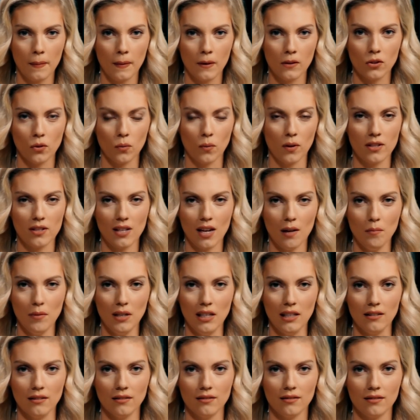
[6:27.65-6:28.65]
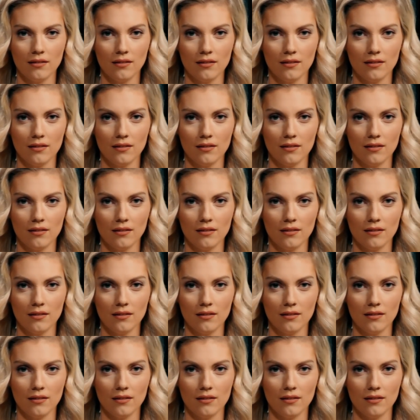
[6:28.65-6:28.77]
So what does that mean?